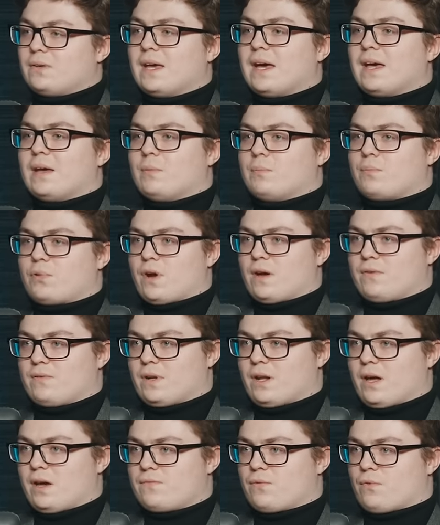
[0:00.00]
in private
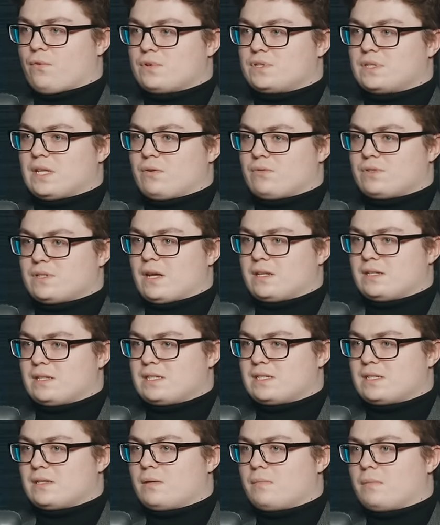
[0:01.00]
life, or
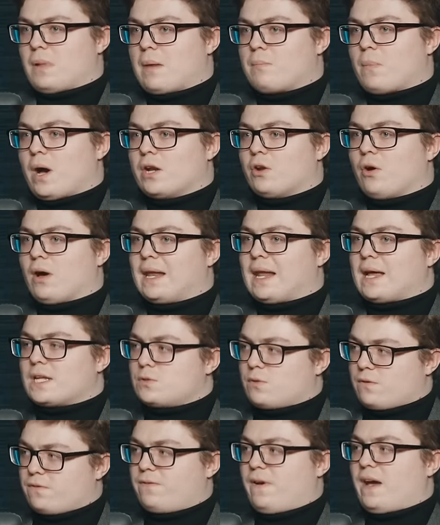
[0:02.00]
is am I not allowed
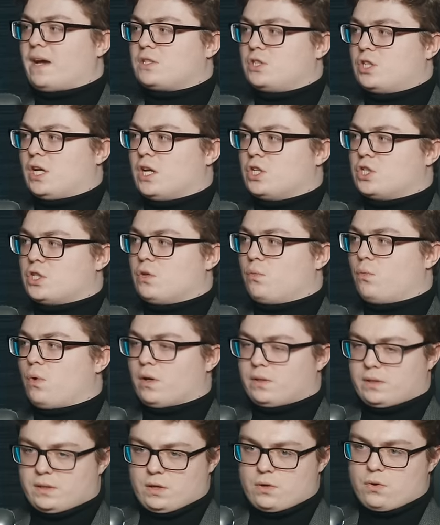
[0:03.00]
to affect change in the
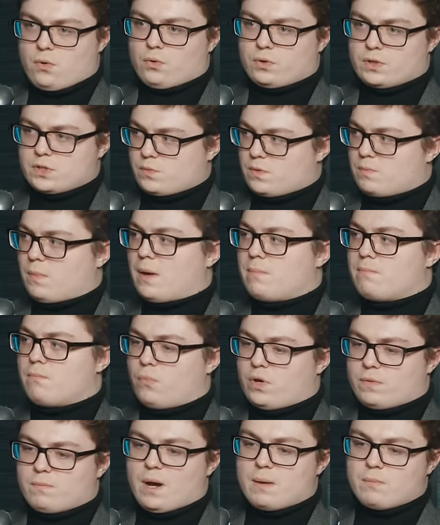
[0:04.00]
world in accordance with
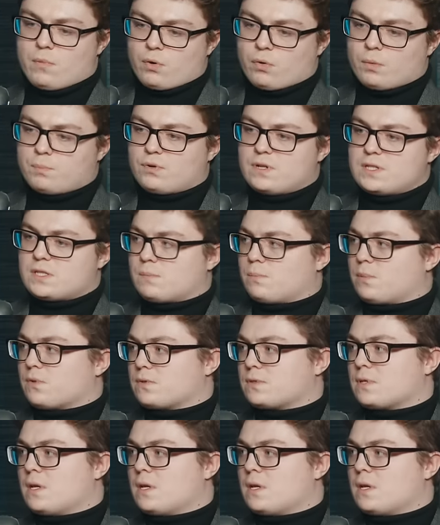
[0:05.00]
my moral principles?